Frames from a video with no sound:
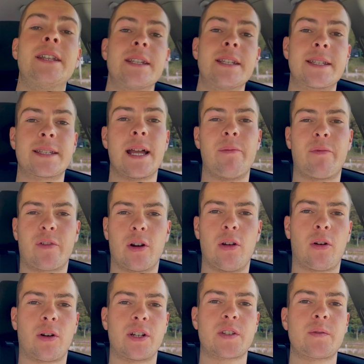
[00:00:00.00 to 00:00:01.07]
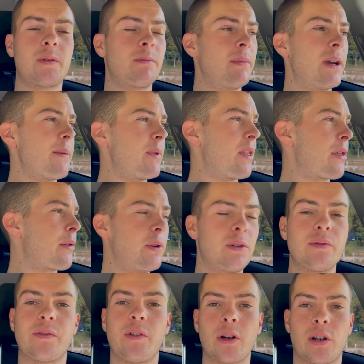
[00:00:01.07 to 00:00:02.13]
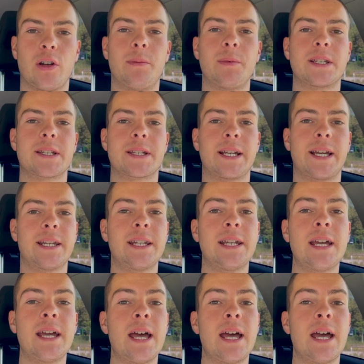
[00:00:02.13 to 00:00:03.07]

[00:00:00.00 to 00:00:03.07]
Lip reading: it's time for a longer swim, maybe 3 to 4 kilometers again.